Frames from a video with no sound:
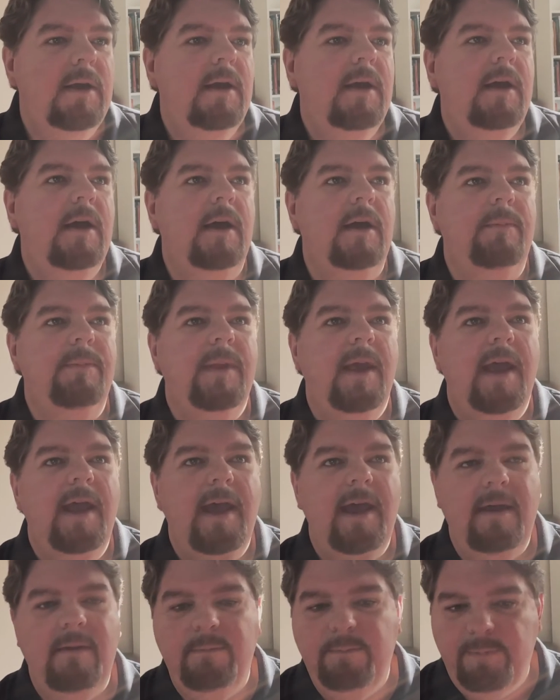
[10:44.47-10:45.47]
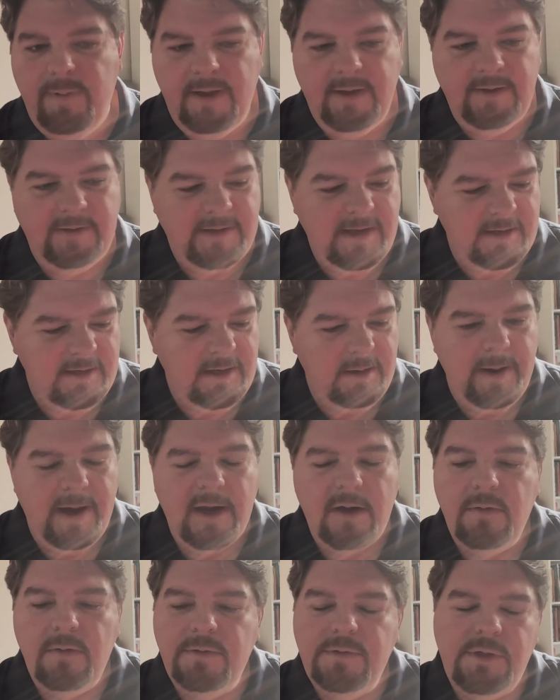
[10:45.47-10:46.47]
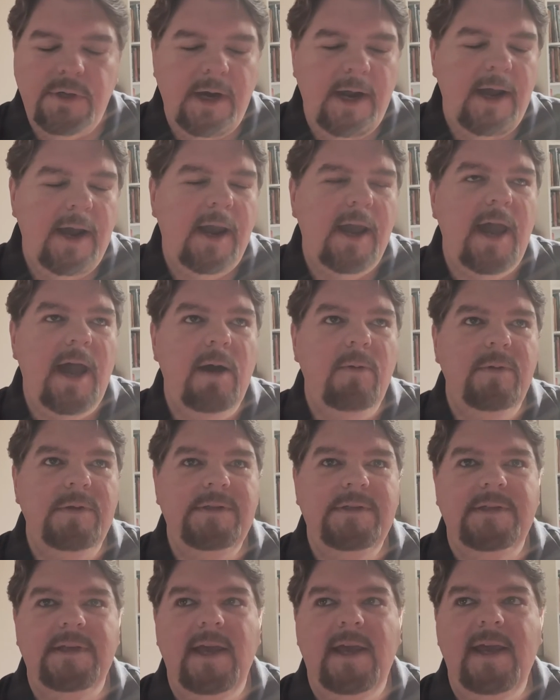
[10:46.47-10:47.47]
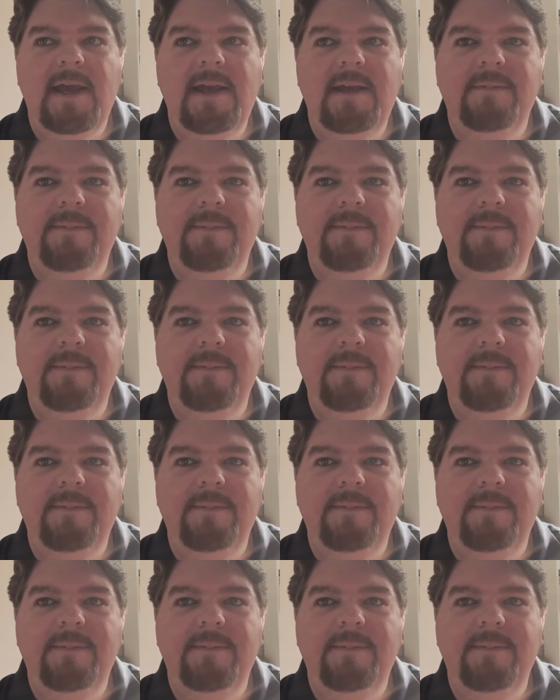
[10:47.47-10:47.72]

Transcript: But getting back on track, I would say,